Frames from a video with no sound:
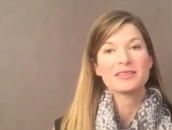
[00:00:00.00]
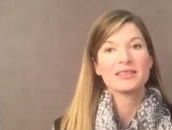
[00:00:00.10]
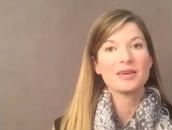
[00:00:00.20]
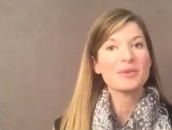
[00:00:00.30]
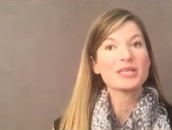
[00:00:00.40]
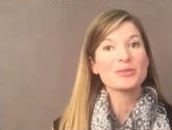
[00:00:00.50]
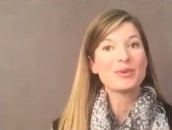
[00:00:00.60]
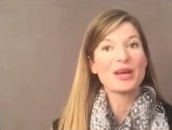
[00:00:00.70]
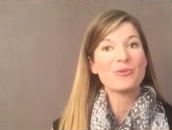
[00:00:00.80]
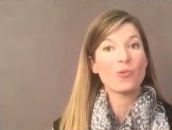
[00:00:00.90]
So let me
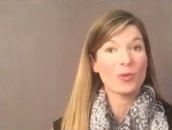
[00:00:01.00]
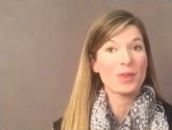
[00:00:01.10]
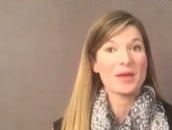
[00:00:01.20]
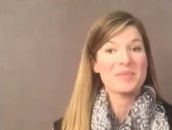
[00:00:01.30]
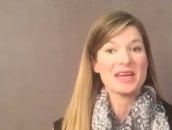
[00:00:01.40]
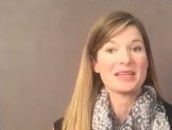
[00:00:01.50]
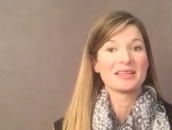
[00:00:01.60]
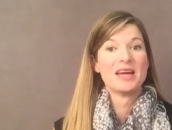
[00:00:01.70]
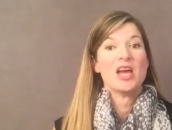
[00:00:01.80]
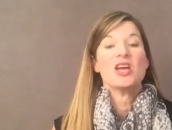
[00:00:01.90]
explain what they
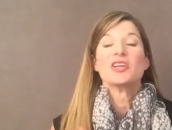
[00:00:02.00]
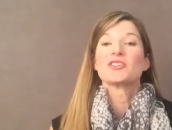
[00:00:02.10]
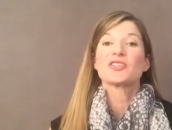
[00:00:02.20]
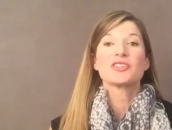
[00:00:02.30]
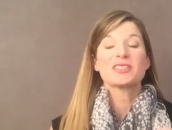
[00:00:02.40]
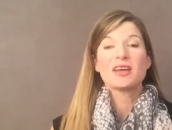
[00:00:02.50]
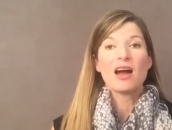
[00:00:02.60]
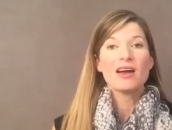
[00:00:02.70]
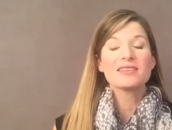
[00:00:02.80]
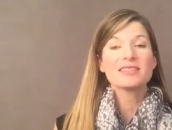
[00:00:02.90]
mean. So
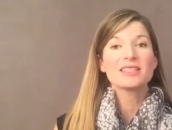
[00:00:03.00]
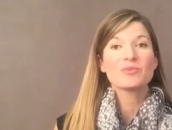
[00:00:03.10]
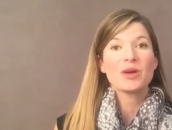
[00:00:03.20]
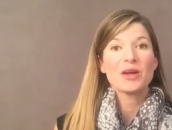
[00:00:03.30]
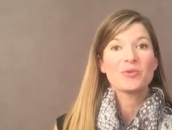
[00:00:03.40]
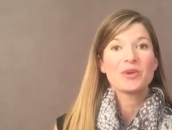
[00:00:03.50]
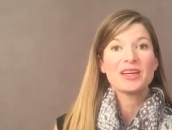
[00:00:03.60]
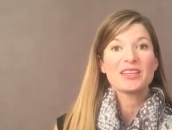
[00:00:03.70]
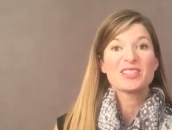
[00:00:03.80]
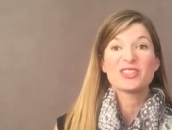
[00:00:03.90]
task is where
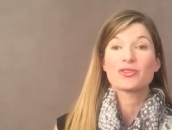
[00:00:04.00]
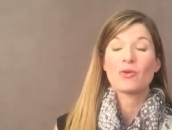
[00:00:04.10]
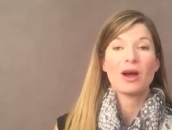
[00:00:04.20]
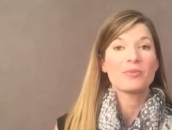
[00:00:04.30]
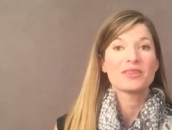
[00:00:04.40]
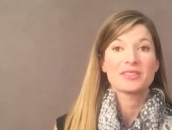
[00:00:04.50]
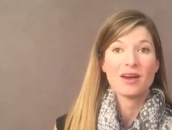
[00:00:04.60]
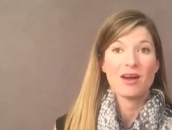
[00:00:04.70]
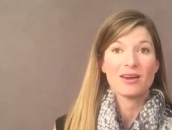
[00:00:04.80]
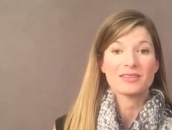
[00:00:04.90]
we describe the
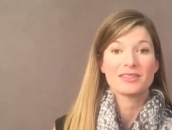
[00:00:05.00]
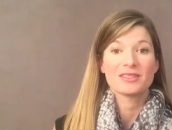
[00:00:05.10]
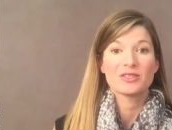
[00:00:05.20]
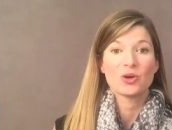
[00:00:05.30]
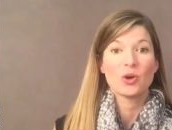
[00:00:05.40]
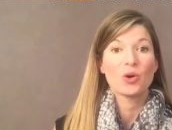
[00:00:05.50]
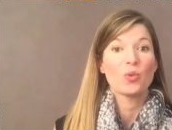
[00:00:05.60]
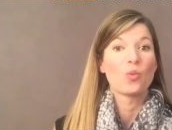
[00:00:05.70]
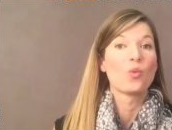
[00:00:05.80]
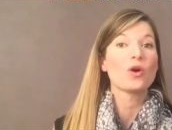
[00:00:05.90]
task, so
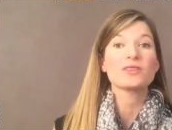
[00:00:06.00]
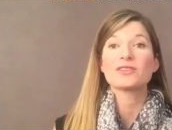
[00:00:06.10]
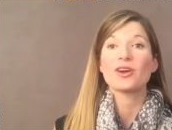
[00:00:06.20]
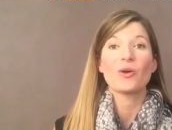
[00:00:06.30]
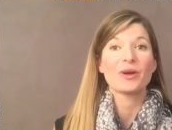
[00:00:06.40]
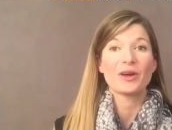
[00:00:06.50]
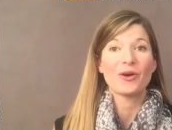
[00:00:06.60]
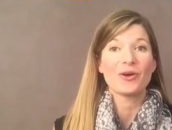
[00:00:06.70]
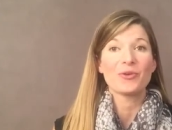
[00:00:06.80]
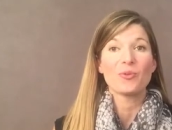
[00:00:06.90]
what's going
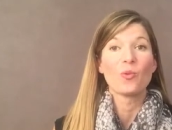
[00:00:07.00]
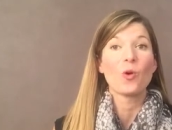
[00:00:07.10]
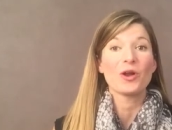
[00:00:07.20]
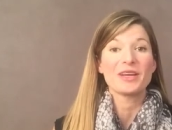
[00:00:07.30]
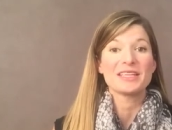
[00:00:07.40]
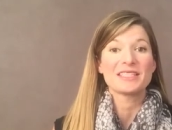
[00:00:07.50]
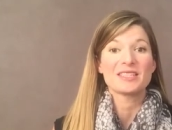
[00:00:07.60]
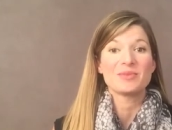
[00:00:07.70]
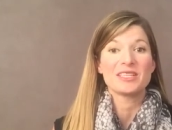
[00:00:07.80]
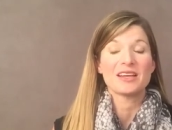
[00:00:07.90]
on, what needs
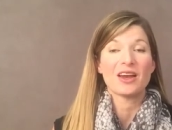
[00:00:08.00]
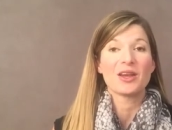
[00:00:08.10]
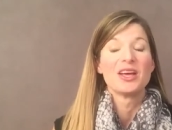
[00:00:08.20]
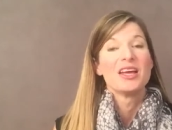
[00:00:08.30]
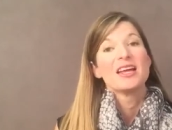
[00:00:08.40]
to be done.